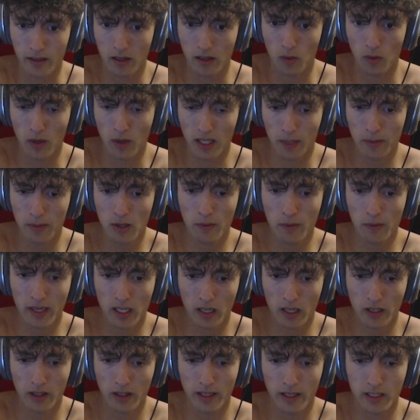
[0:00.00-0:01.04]
Wait, let me do my
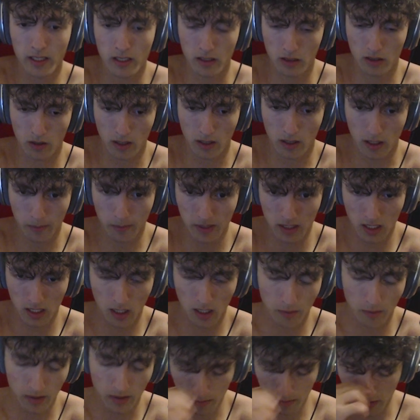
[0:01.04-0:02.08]
calculations. Hold on. Let me see how
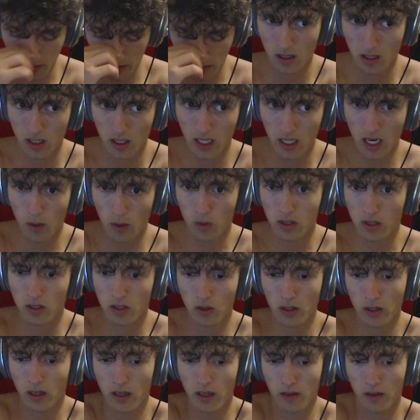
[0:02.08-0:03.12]
much I'm up. Yeah, we're still
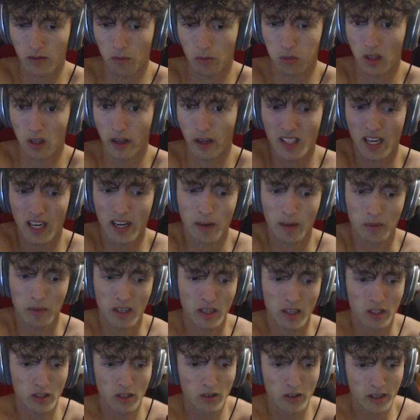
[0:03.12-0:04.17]
good enough to play. I'm going to
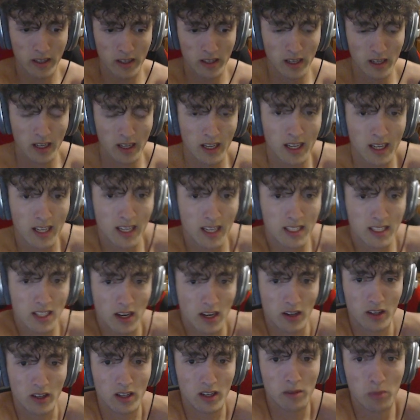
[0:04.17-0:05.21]
do it. It's all
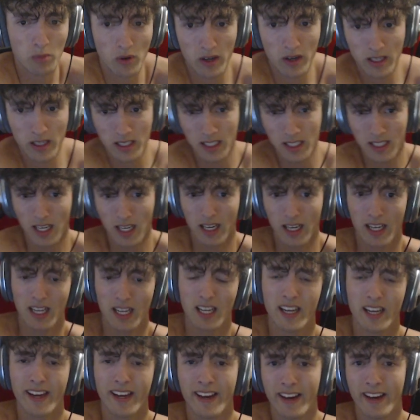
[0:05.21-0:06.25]
good, boys. It's got to
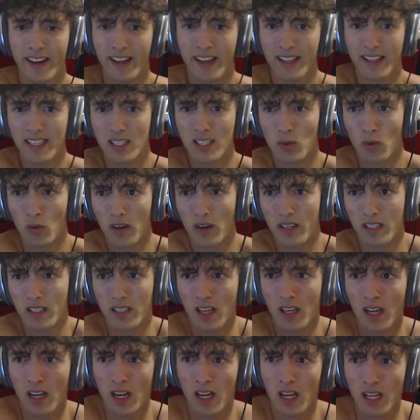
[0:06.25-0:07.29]
hit uh, at least once.
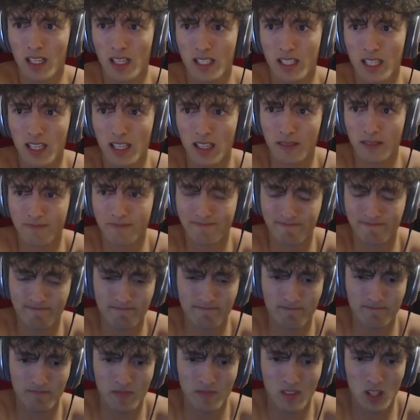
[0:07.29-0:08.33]
See,
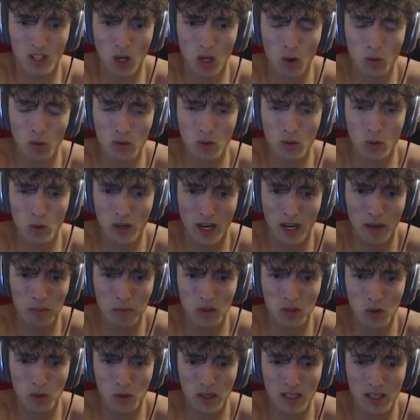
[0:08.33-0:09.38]
don't do what I'm
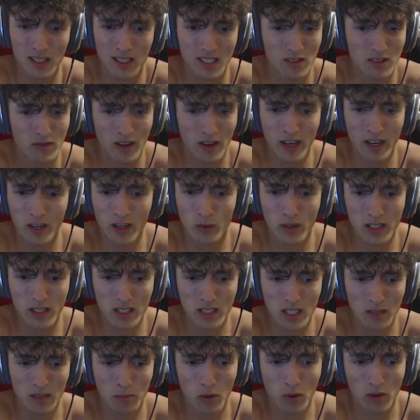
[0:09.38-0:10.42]
doing. This is very
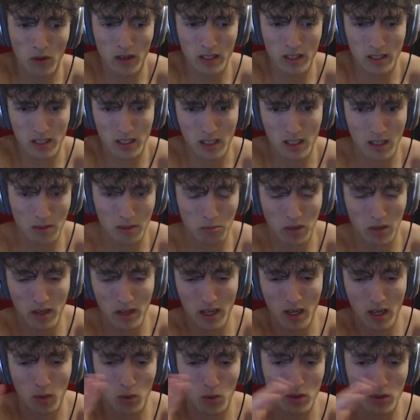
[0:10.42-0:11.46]
risky, boys. But
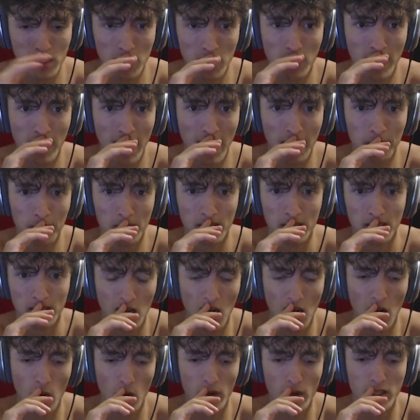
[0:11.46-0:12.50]
uh, we'll see what happens.
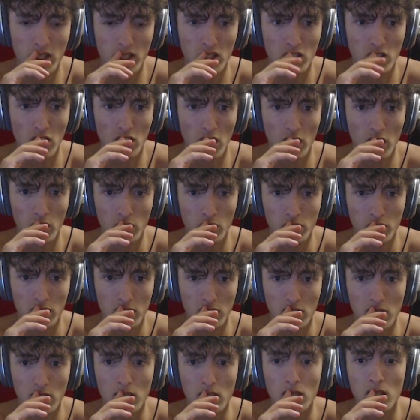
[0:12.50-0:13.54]
Oh, it just knows.
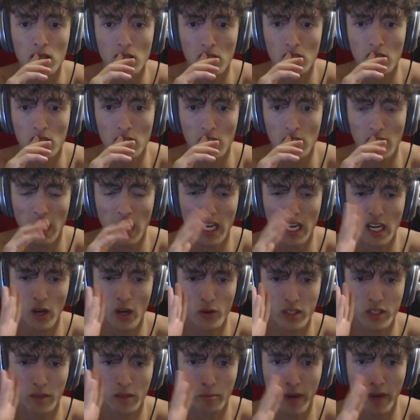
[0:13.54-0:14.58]
It
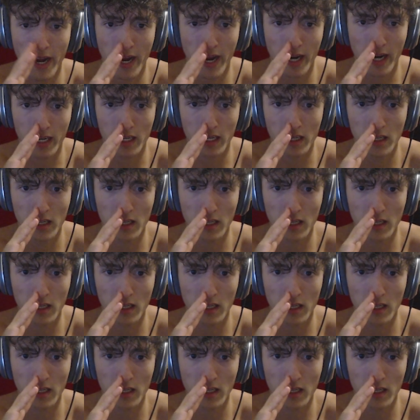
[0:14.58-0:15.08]
knows I'm back.